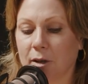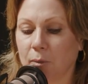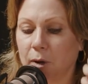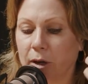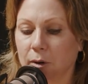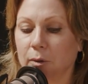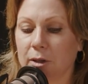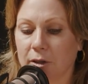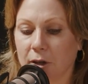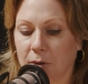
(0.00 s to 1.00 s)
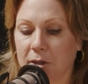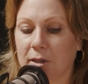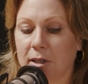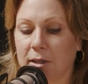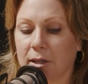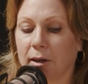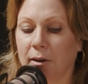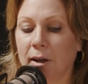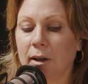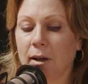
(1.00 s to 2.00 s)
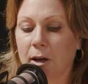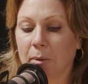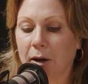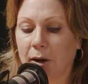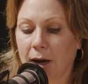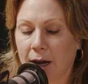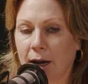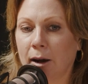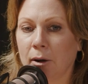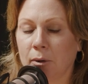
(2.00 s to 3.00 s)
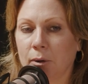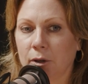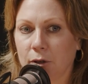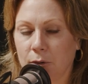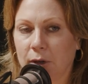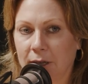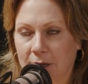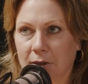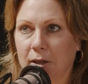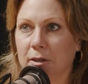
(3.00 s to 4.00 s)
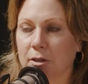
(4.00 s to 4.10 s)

And we are going to go into detail about how you can get these.